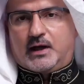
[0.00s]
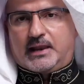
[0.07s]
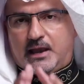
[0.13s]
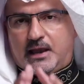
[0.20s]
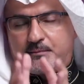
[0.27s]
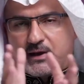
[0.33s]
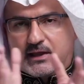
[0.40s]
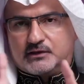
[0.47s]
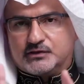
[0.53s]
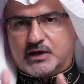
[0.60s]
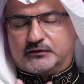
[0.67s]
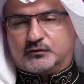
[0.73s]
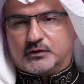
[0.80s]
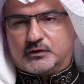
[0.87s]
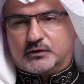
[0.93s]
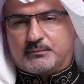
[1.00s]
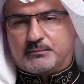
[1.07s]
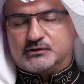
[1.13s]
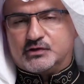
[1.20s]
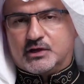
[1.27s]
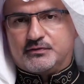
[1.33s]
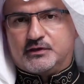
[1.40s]
uh, and I apologize for not
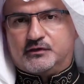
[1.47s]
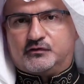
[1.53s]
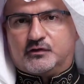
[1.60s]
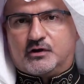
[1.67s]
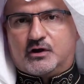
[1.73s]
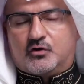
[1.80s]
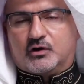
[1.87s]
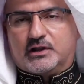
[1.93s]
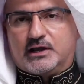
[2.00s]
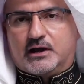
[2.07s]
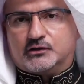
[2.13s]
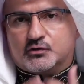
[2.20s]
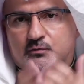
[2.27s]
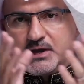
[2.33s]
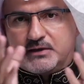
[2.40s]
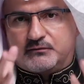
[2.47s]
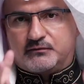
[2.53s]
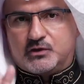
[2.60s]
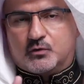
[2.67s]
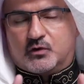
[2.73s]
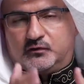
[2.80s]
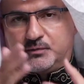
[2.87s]
mentioning this uh, early on to my
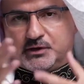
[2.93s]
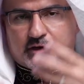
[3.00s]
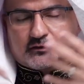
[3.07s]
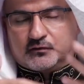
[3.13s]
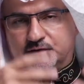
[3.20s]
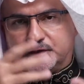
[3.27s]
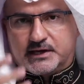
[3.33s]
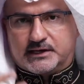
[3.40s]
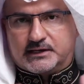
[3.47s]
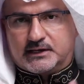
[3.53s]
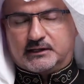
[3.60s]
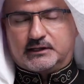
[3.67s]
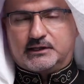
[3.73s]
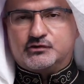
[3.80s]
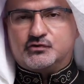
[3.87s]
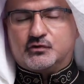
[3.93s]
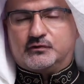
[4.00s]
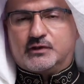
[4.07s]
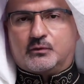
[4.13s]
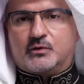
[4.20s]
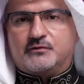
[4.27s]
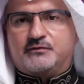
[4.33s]
viewers because of the technical
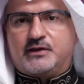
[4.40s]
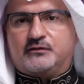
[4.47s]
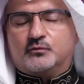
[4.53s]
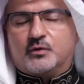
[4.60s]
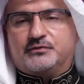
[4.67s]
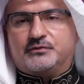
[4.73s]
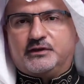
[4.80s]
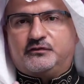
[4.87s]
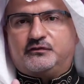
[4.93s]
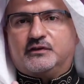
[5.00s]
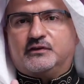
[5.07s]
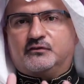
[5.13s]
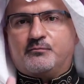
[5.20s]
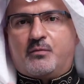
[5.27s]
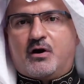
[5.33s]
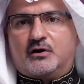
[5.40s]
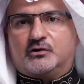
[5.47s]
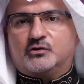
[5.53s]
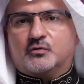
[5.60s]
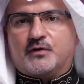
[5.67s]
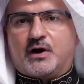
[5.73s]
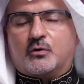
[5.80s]
issues that we face with. This is
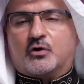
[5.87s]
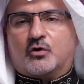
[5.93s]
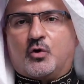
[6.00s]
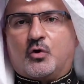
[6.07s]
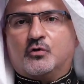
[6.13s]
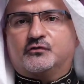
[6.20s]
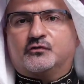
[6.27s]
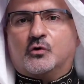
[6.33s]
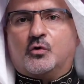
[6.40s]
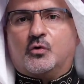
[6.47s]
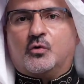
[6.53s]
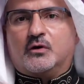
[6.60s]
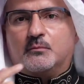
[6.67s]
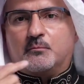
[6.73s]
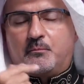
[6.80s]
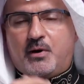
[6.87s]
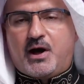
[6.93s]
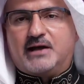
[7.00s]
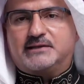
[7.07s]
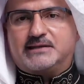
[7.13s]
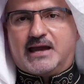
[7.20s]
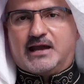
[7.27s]
part of our also
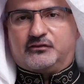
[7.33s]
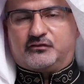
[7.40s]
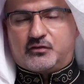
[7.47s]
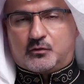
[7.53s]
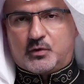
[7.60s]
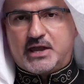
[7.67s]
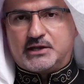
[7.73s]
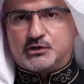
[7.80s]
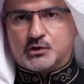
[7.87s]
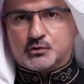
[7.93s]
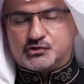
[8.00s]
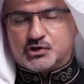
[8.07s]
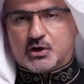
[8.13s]
podcast, the radio